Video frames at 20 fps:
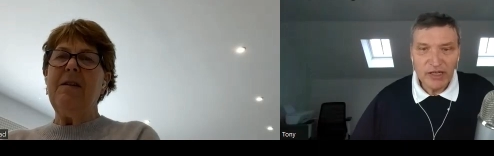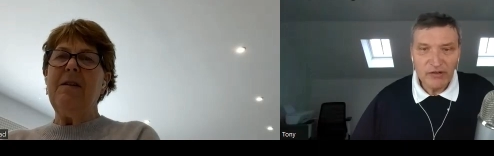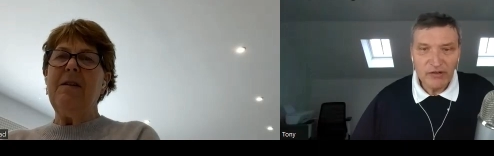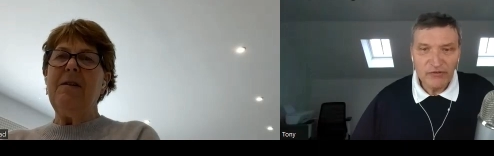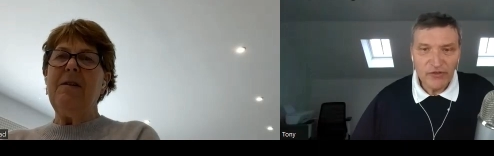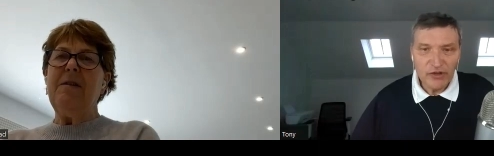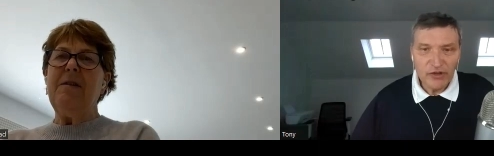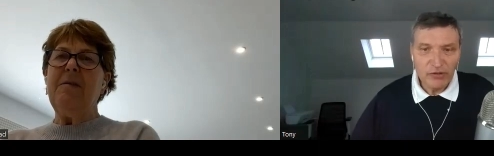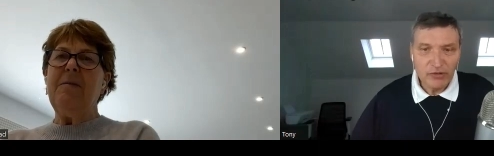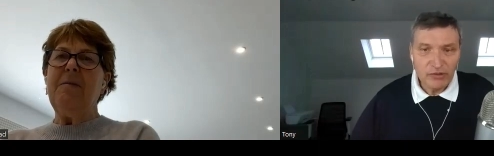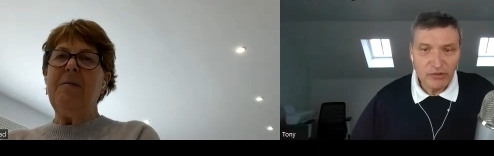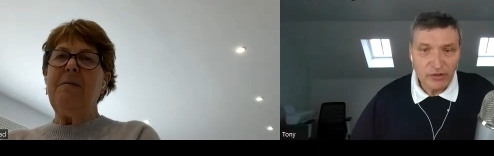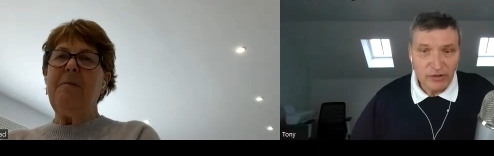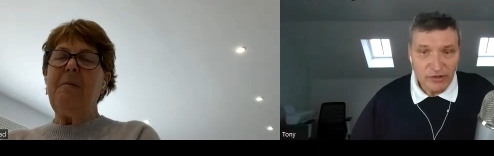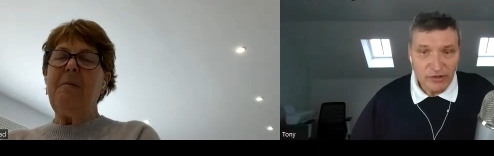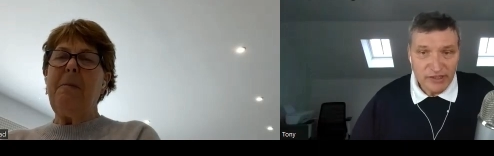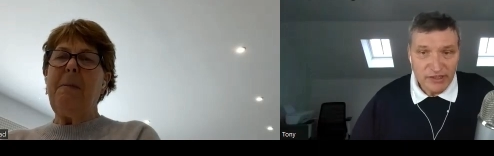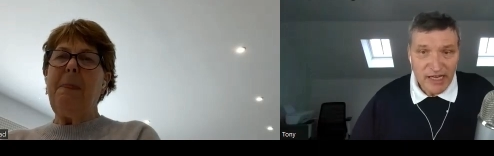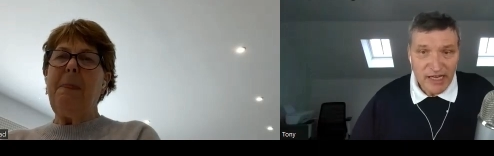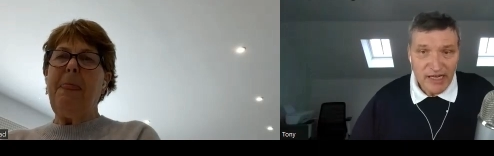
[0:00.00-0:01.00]
Speaker 1: did a few
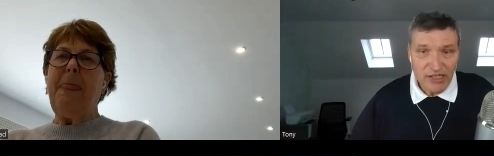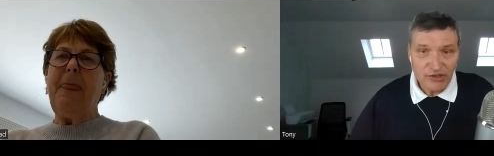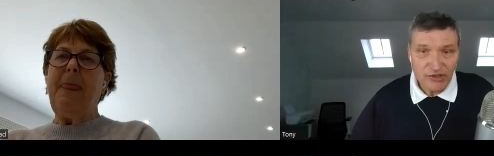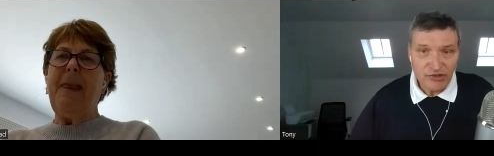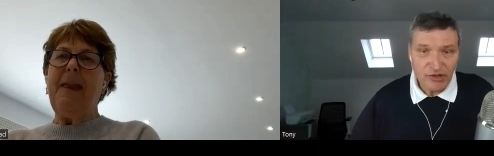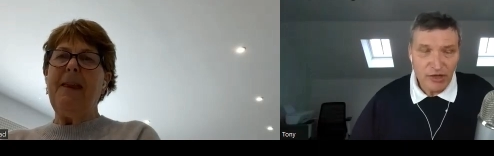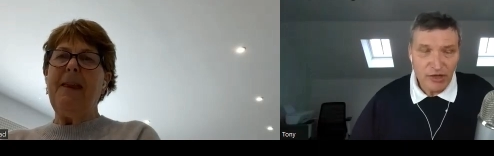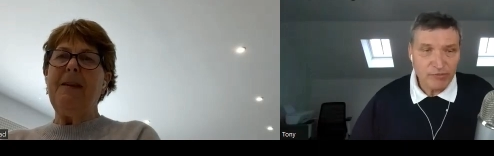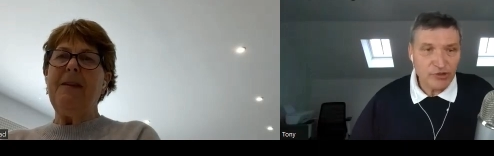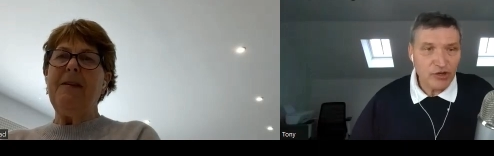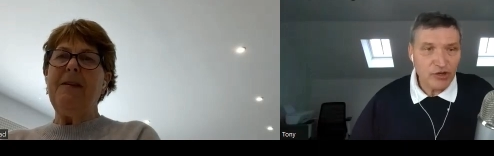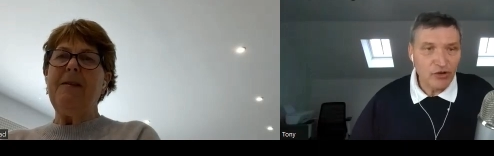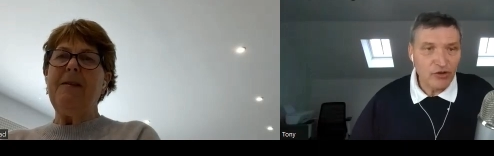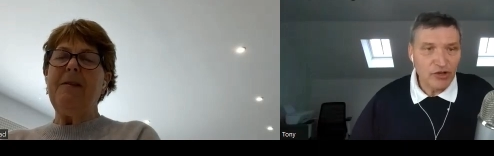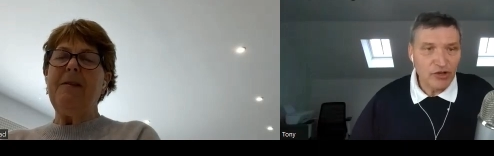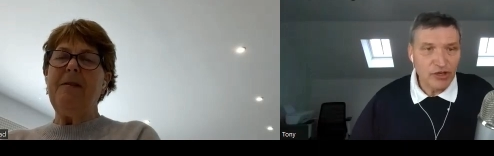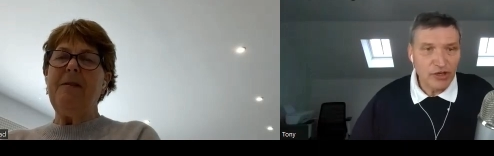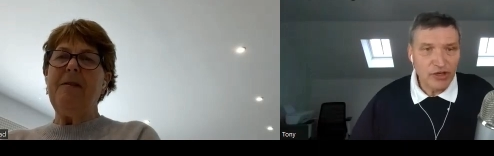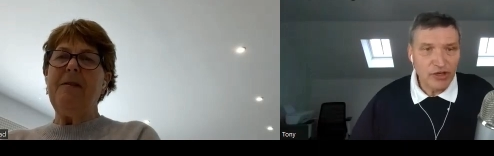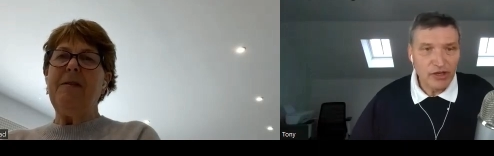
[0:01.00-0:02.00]
day trips on
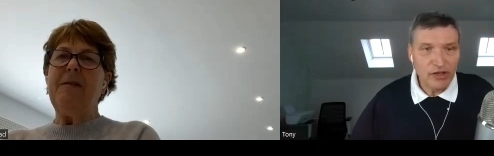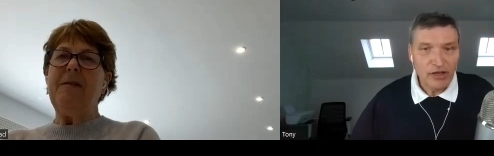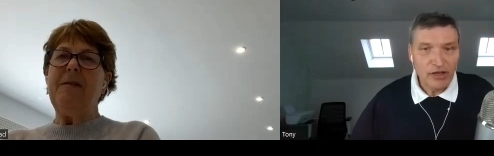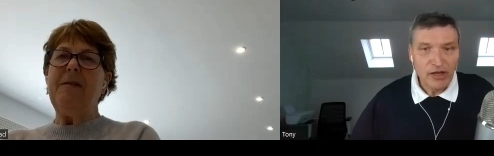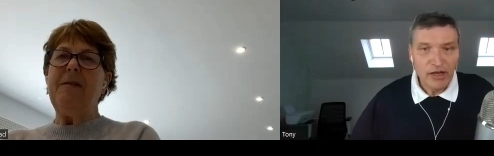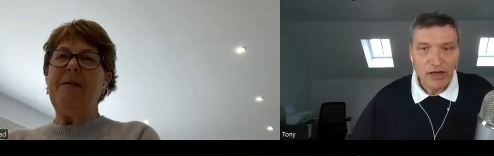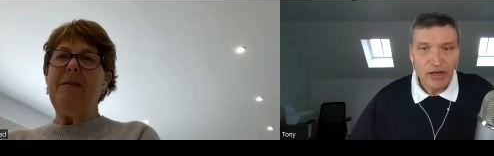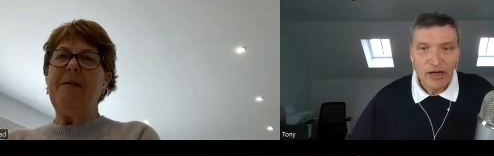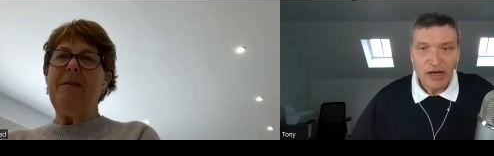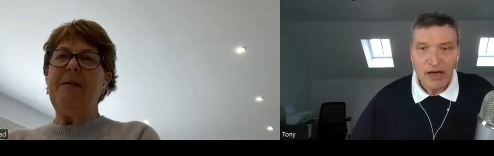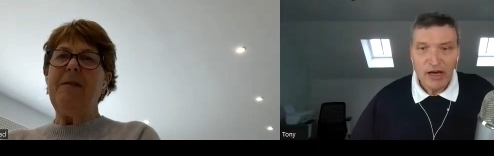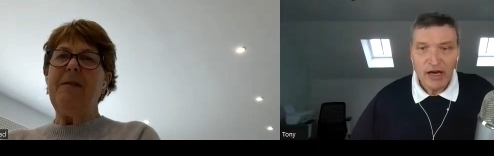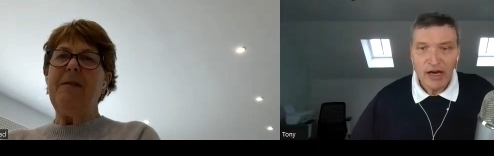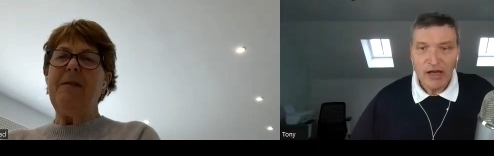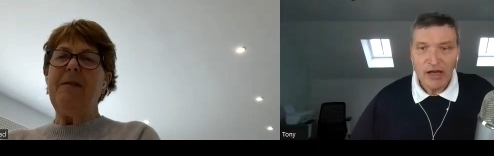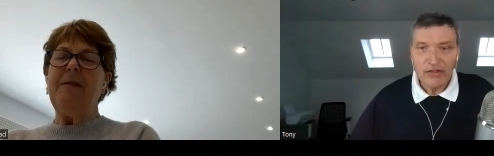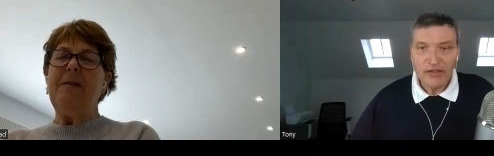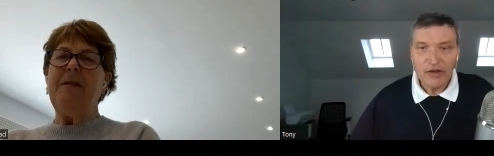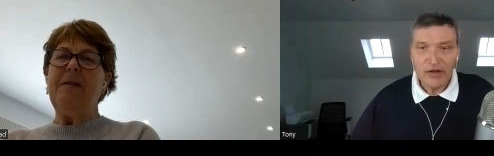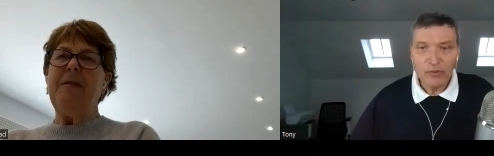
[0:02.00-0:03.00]
her. Uh,
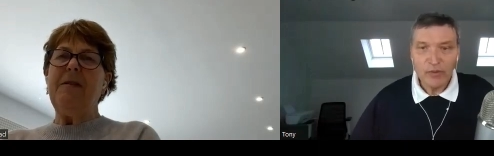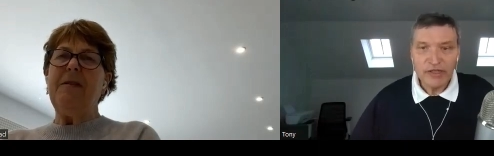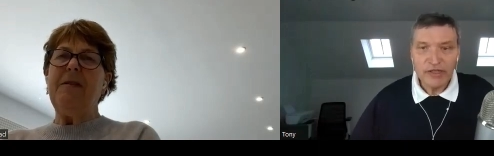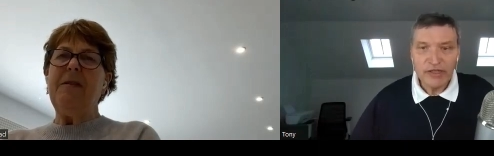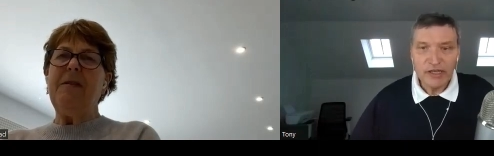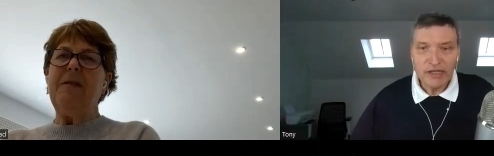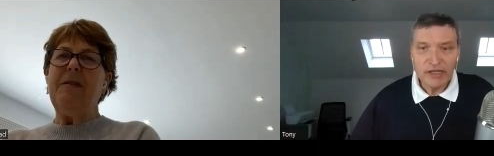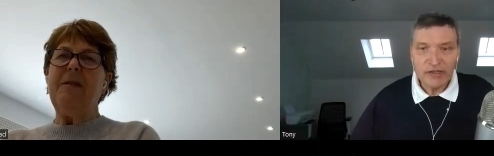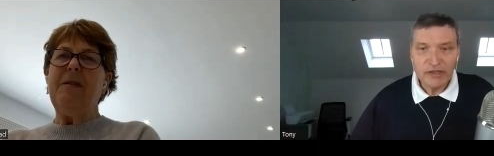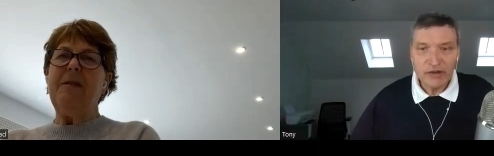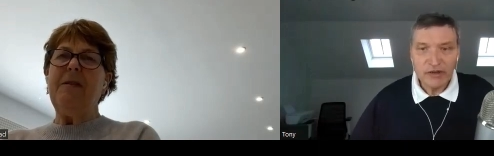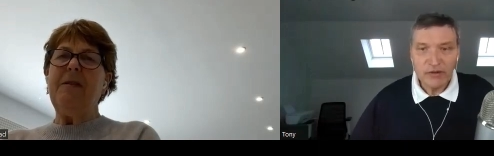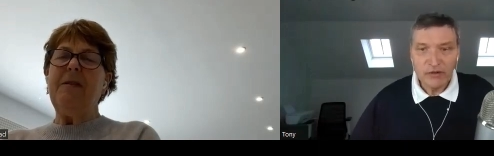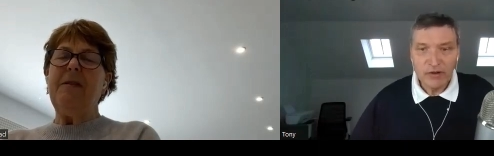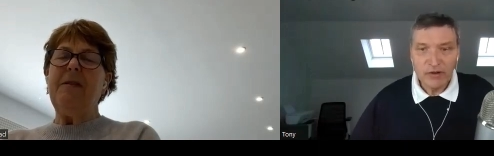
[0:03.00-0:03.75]
I think we did